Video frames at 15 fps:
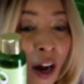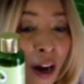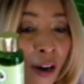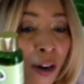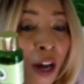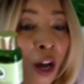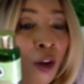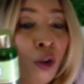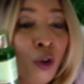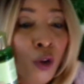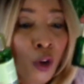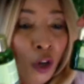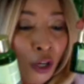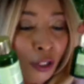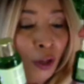are
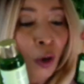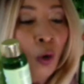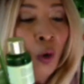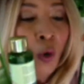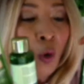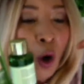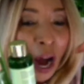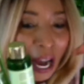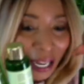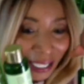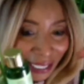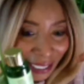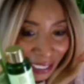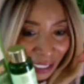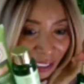good
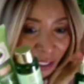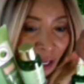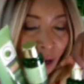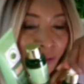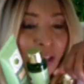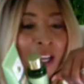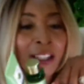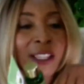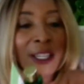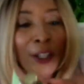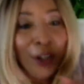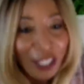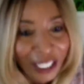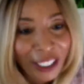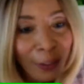quality stuff that
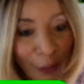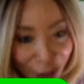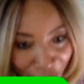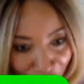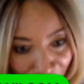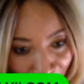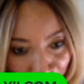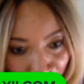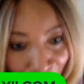you're getting for cheap,